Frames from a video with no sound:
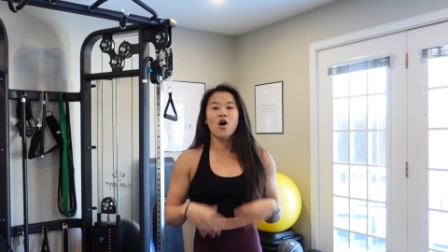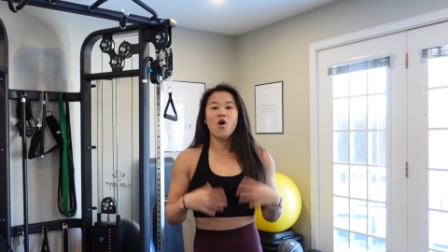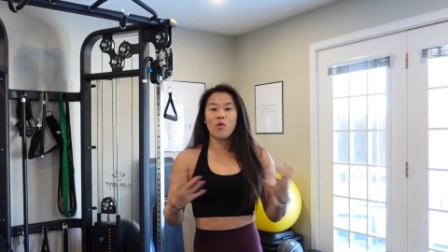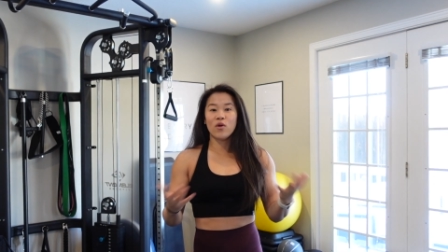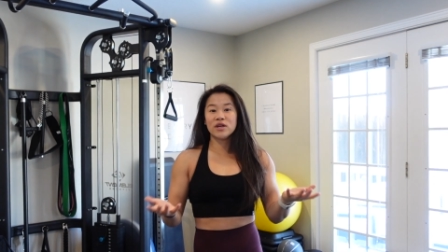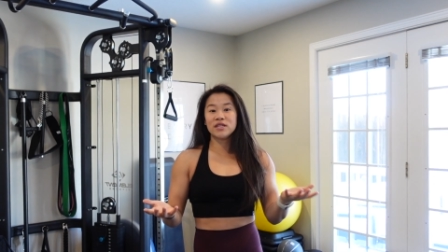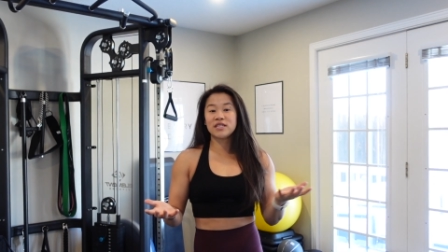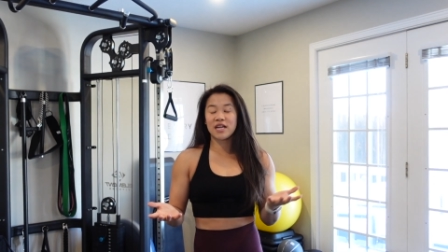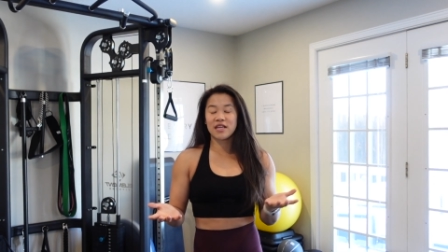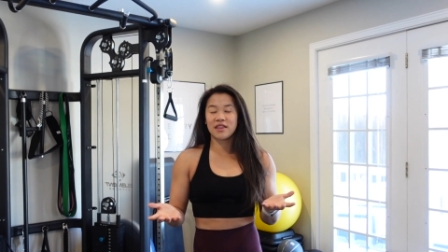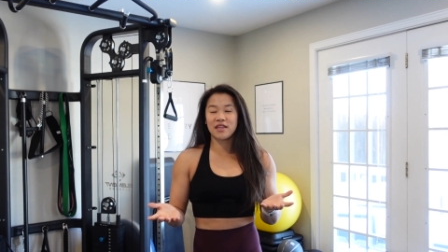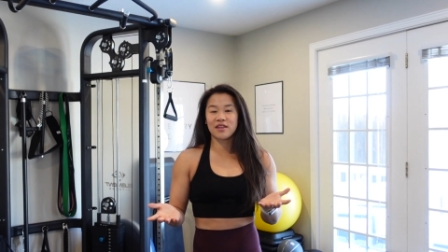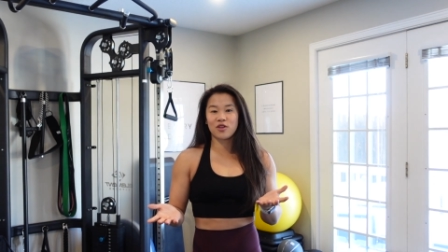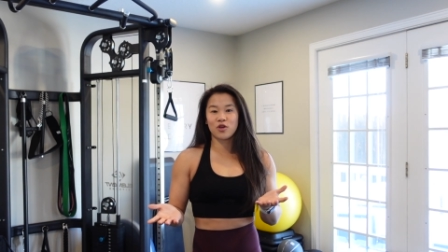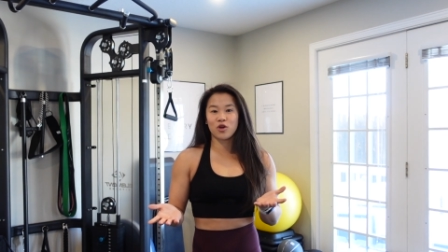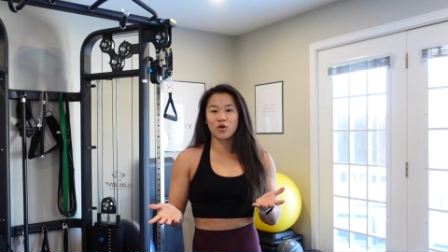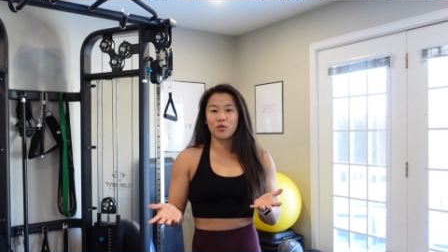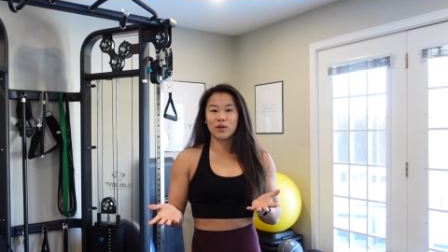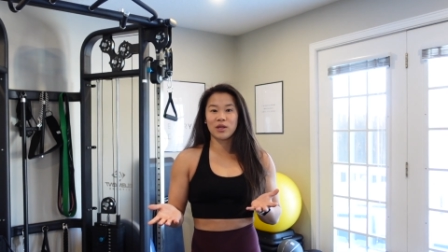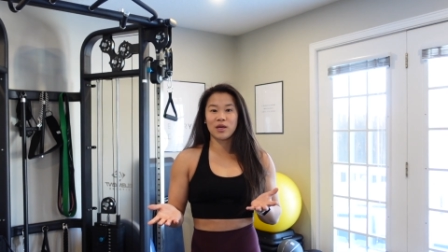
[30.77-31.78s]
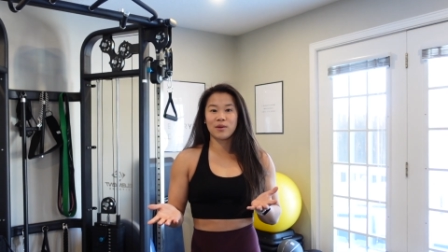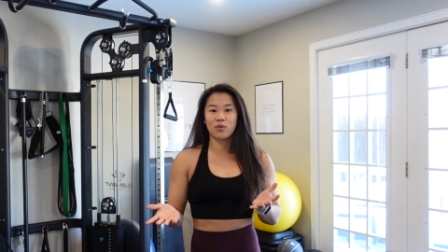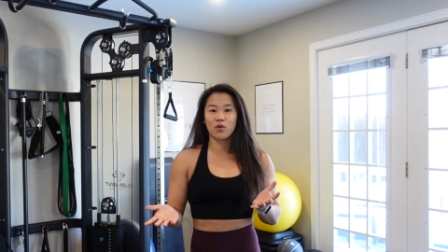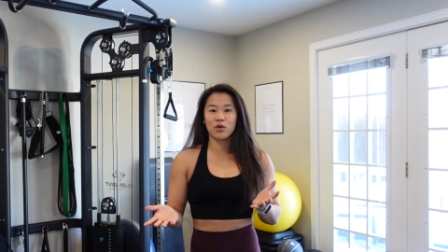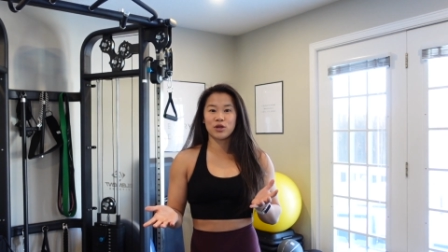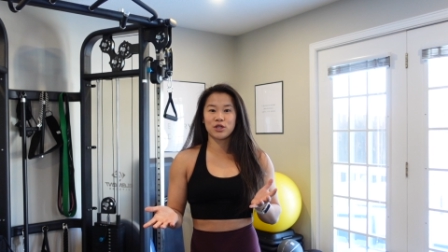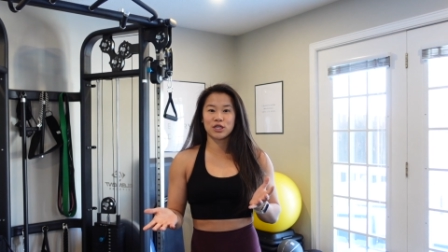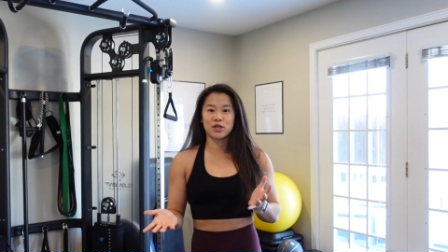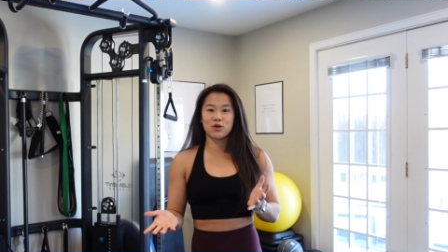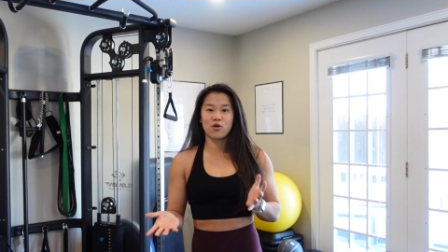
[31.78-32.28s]
ones that I think that are really
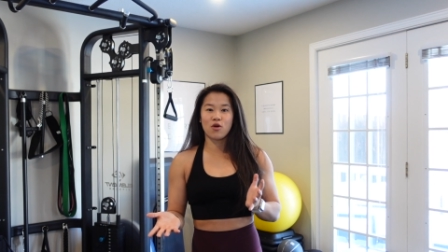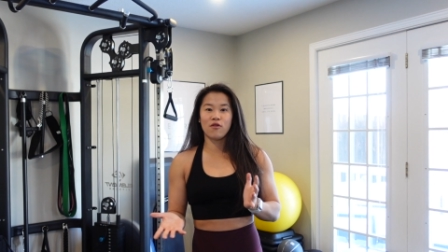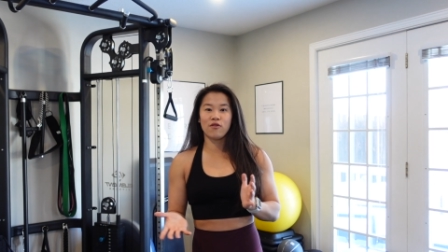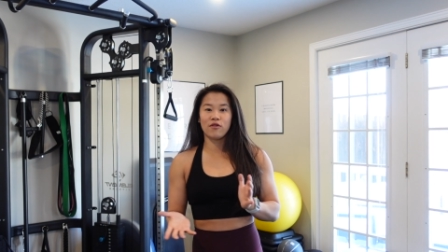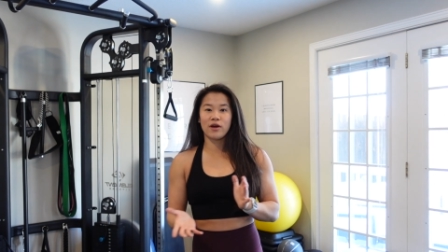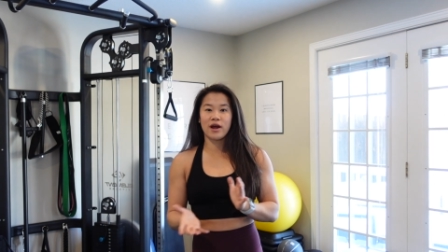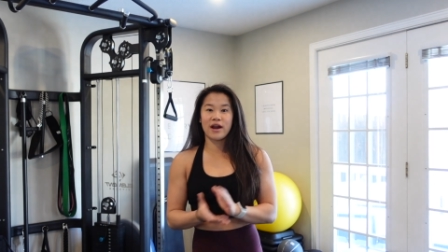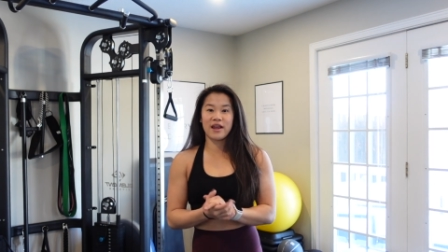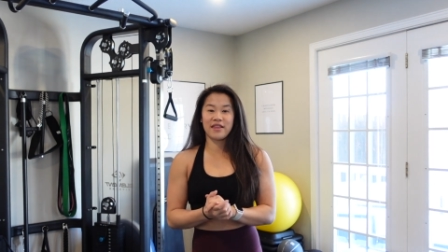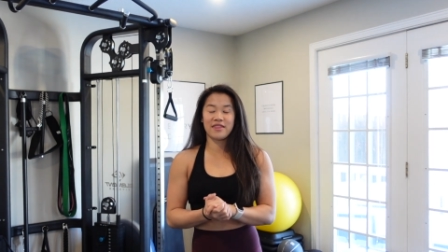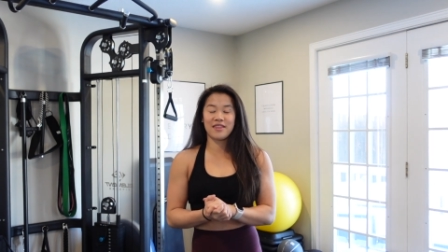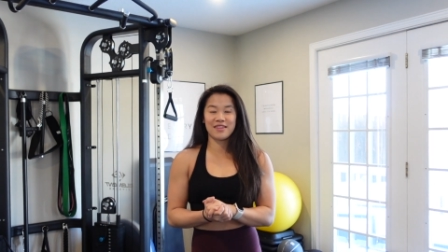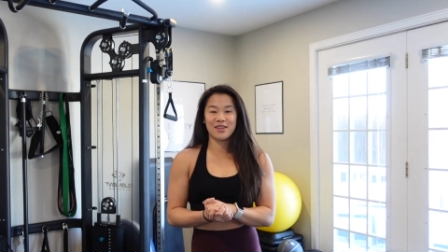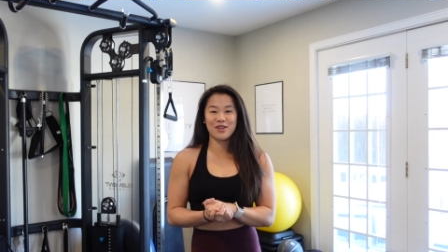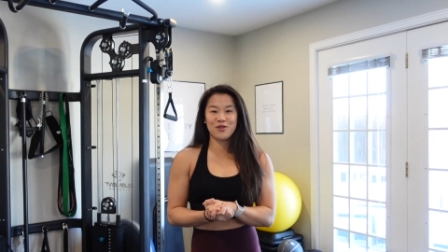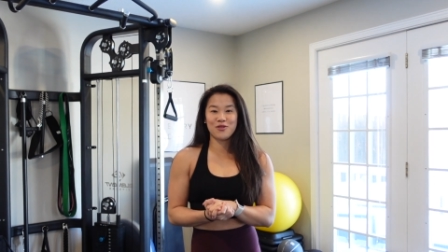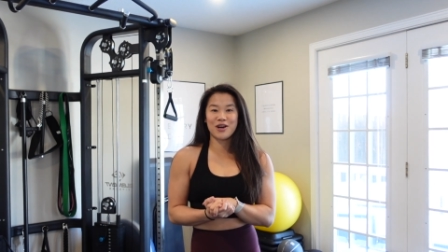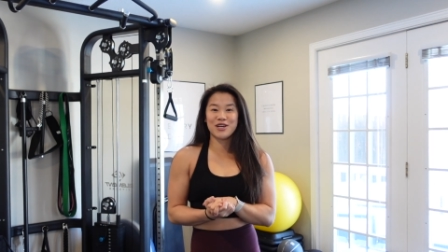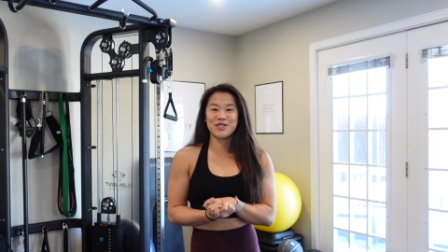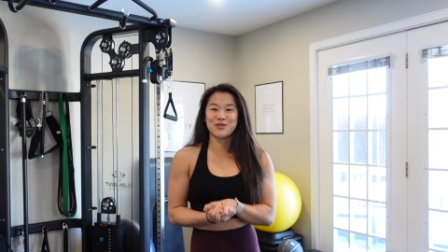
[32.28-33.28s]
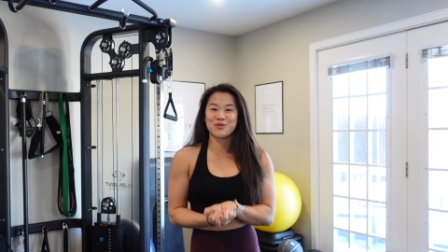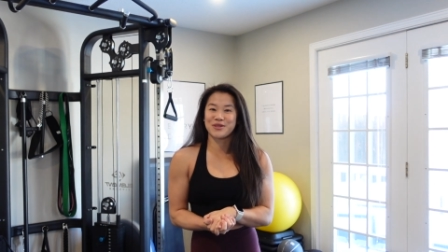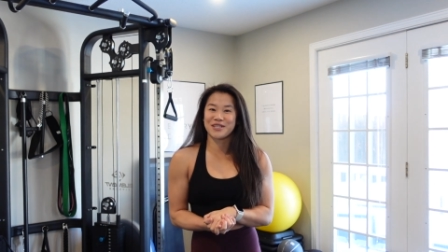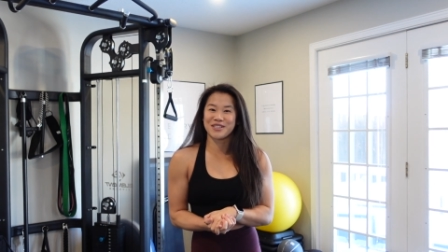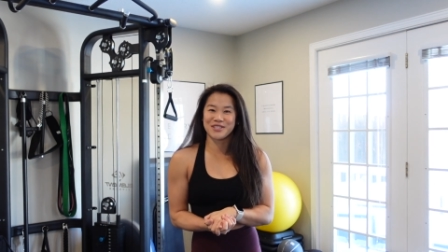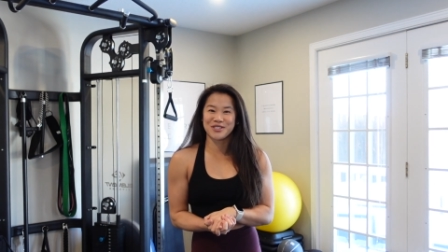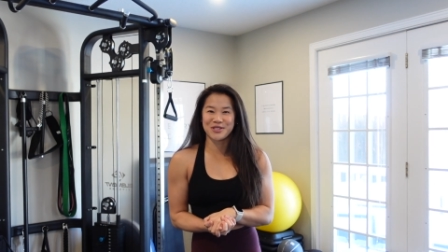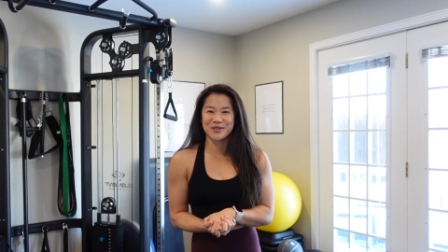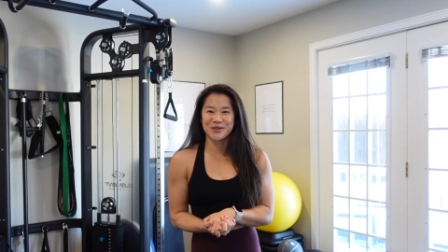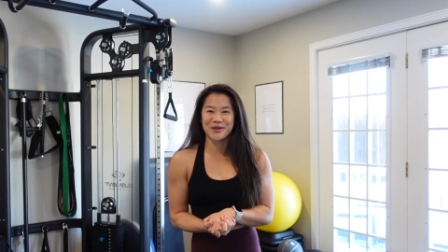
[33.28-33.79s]
important to go over and I think that you guys would
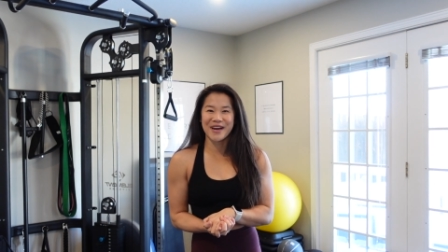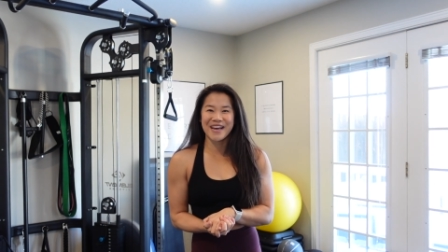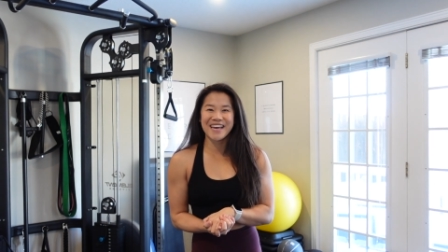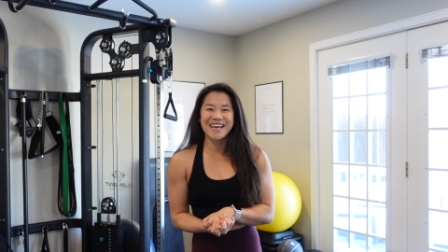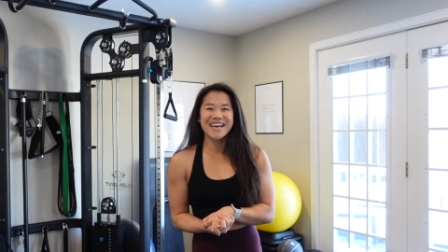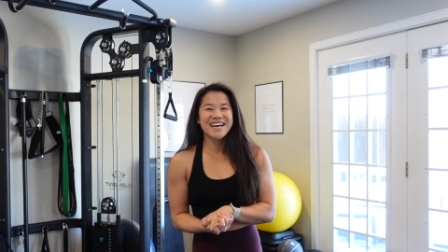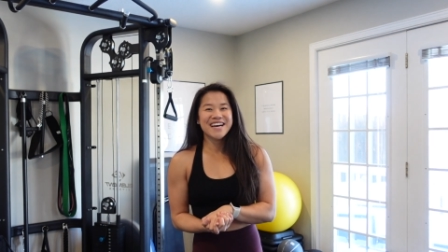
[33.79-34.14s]
enjoy.